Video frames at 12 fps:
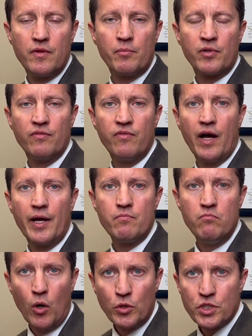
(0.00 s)
they provide
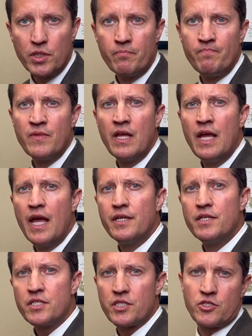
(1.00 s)
motion, and
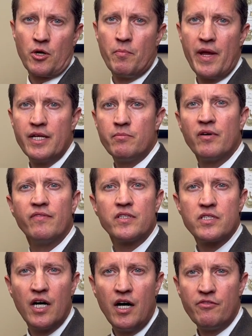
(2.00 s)
discs are made up of a
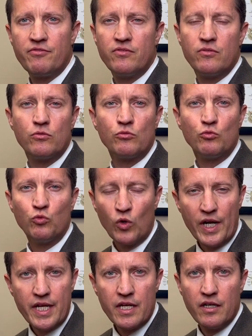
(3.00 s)
tough
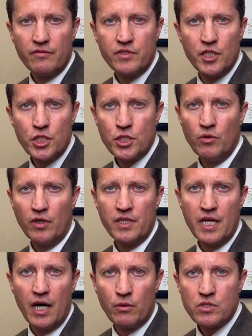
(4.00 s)
ring of tissue on
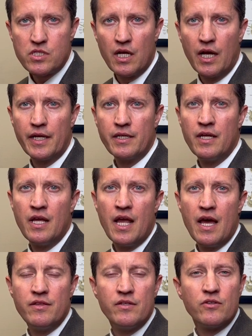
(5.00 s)
the outside,
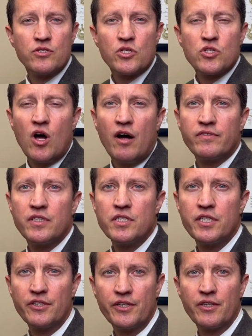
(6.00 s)
and then there's a soft
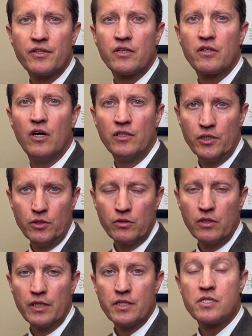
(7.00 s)
interior called the
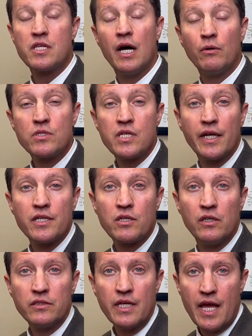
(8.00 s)
nucleus. The outside is
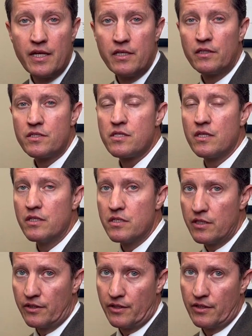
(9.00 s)
called the annulus, the
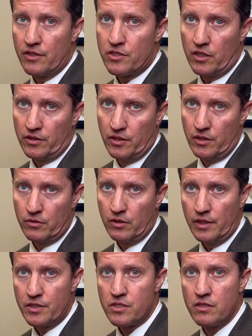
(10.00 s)
interior is called the
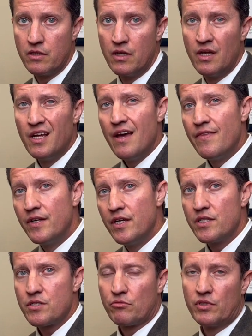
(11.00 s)
nucleus. And the
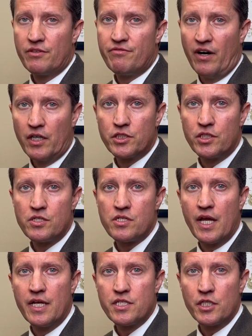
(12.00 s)
disc really functions
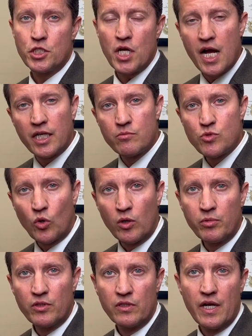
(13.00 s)
as a shock
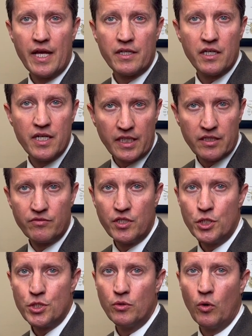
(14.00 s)
absorber and connective
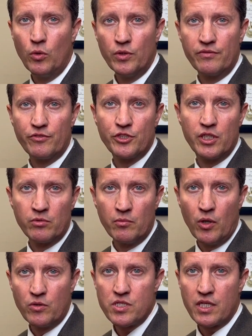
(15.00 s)
tissue, holding vertebral
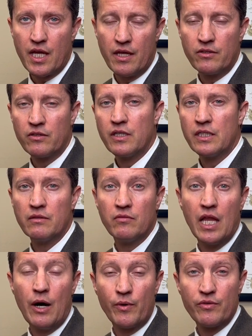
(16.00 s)
bones together and
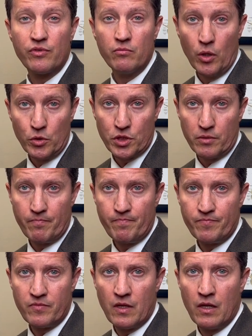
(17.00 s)
allowing for motion.
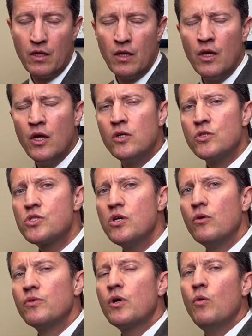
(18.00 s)

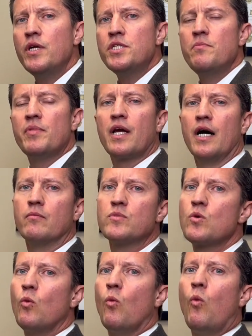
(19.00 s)
So the question
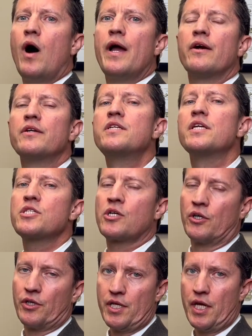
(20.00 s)
becomes, why are disc
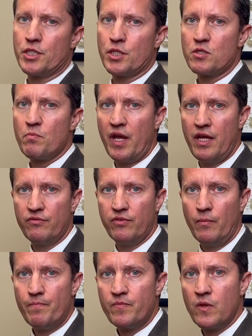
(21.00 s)
herniations
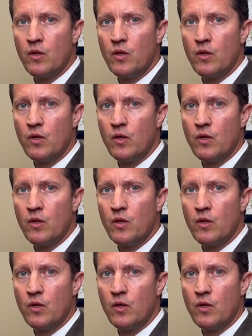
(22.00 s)
painful?